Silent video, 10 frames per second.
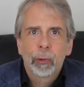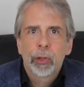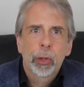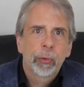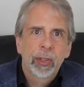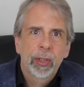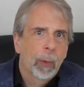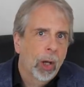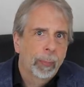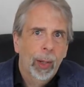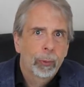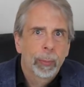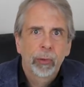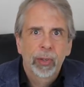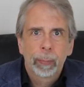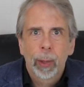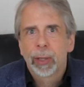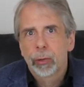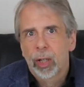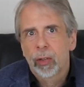reducing demand by promoting
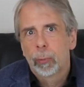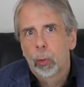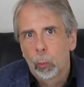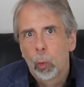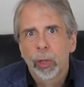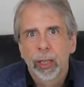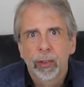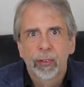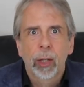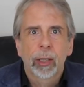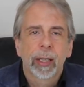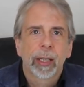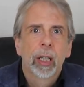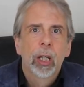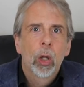public transport, walking and cycling,